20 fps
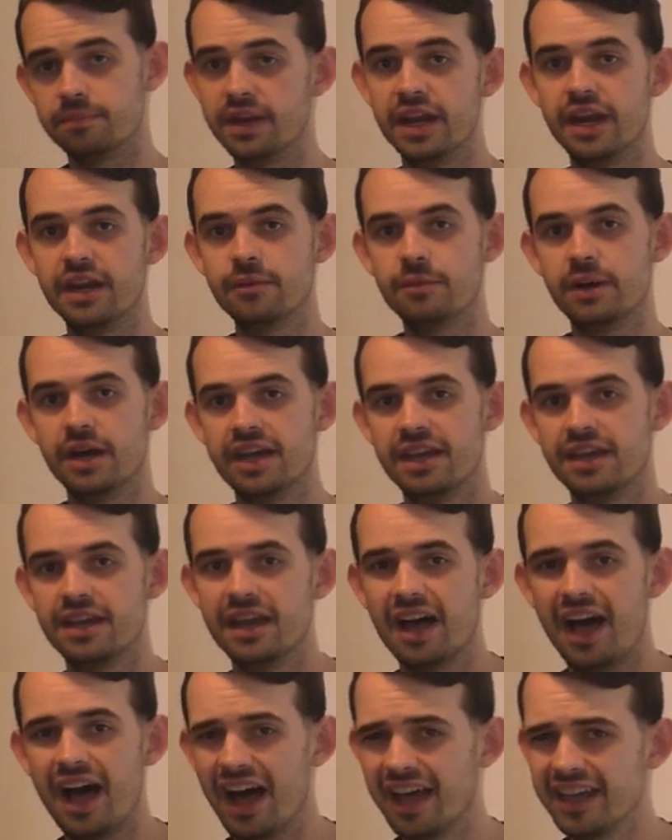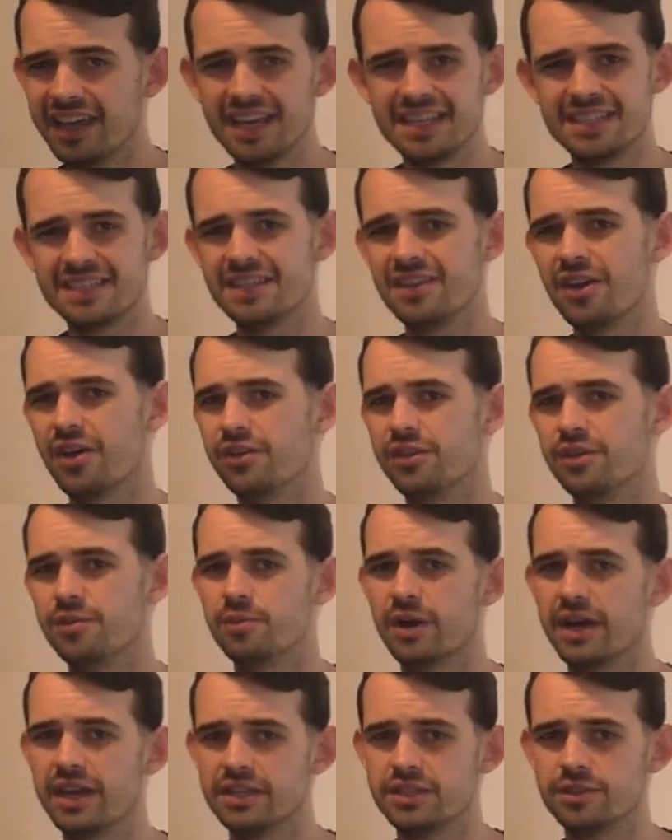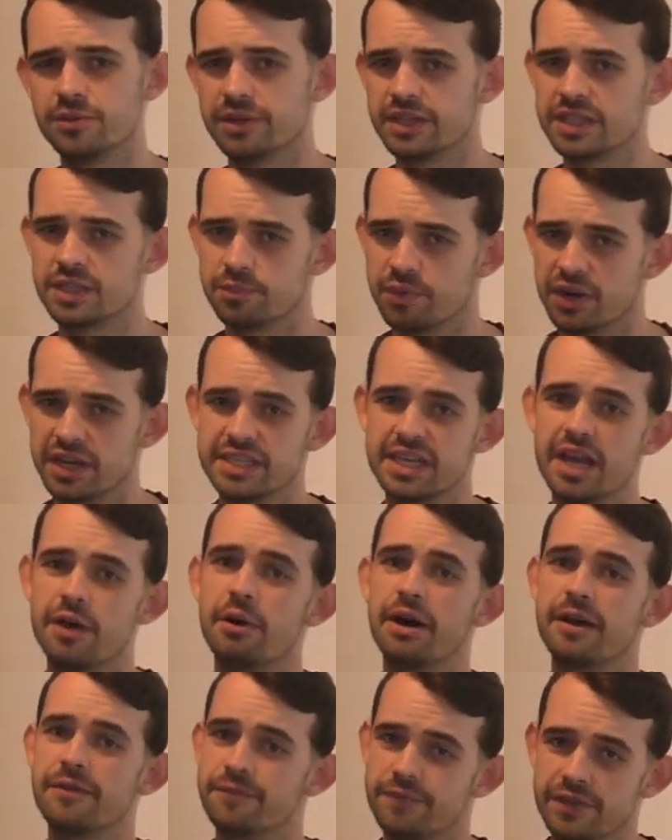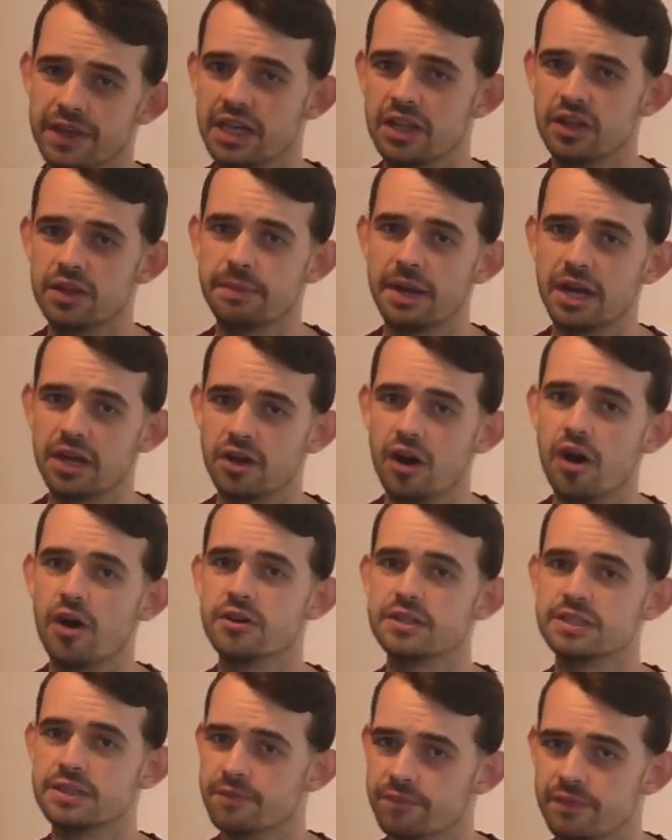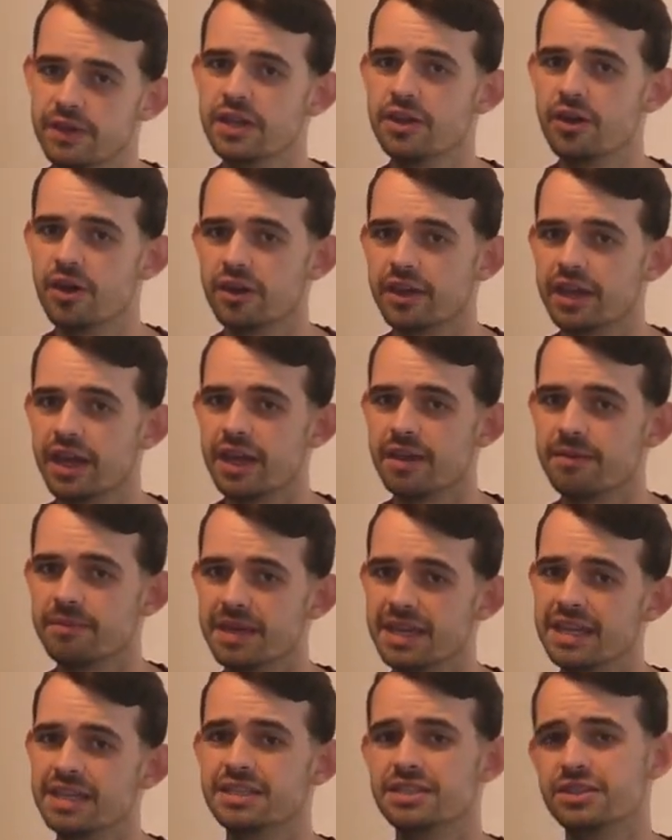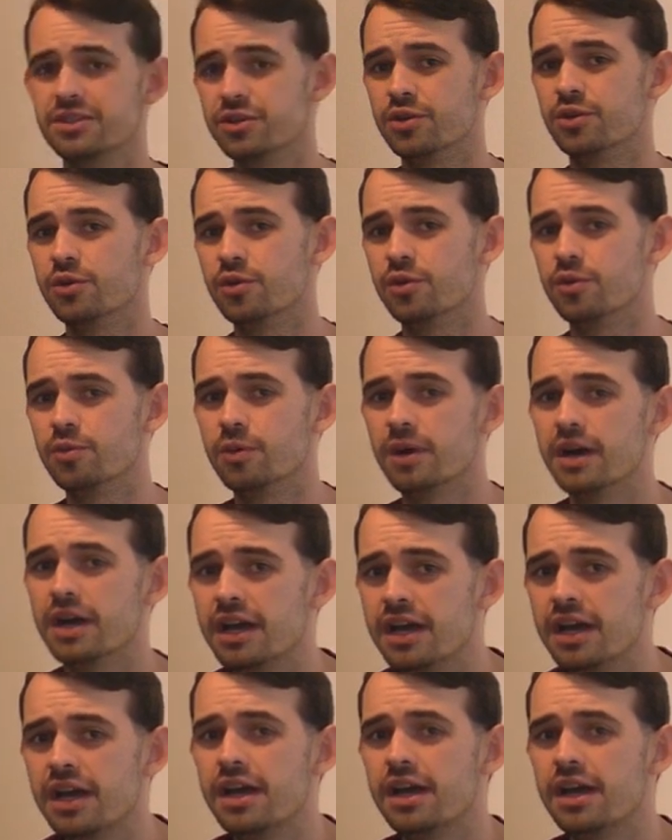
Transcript: But anyway, I guess the only way to express how I feel about Cars the video game is to...